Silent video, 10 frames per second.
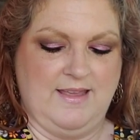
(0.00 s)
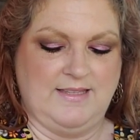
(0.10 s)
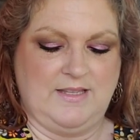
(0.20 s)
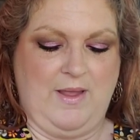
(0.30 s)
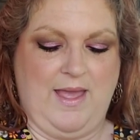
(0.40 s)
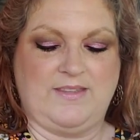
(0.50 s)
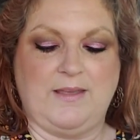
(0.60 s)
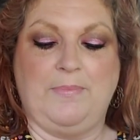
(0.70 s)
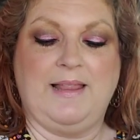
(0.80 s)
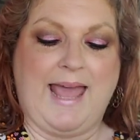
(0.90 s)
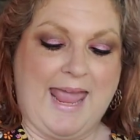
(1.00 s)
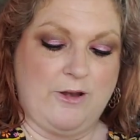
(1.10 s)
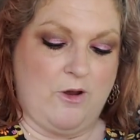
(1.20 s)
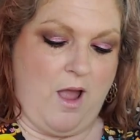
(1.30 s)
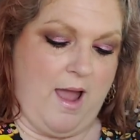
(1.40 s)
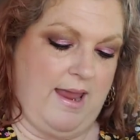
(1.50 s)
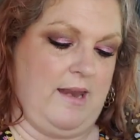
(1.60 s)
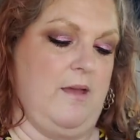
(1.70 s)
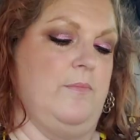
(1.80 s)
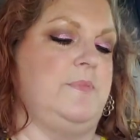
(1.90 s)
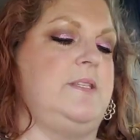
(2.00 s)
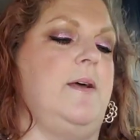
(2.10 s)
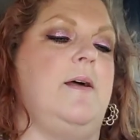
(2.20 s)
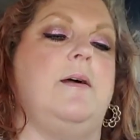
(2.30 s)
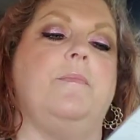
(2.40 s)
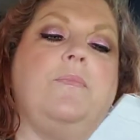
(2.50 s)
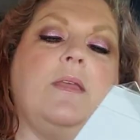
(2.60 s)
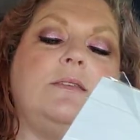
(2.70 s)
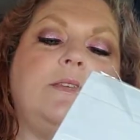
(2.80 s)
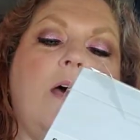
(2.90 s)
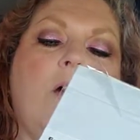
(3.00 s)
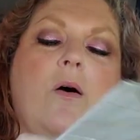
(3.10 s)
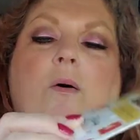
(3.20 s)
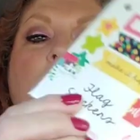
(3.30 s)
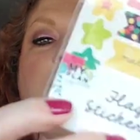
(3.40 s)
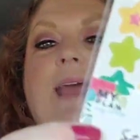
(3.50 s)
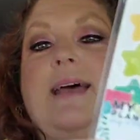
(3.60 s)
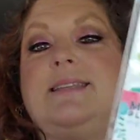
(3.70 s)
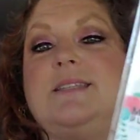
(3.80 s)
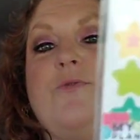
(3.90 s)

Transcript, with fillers: So we have some planner items. So yes,